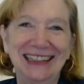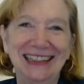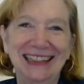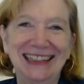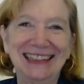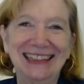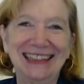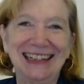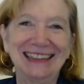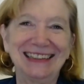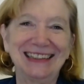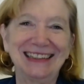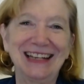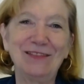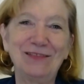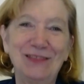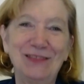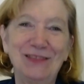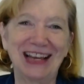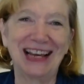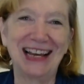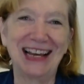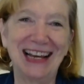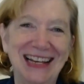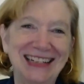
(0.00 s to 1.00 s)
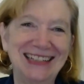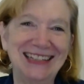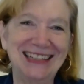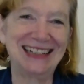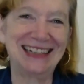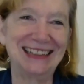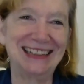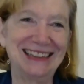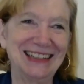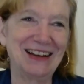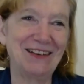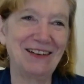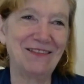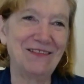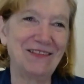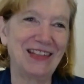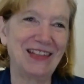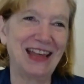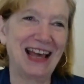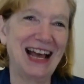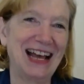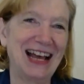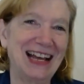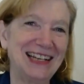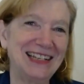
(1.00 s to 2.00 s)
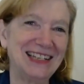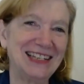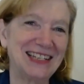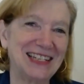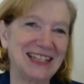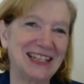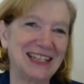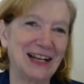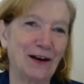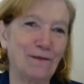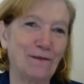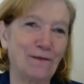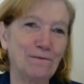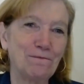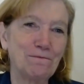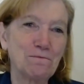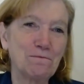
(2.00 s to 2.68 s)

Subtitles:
And I love that. I love that. So,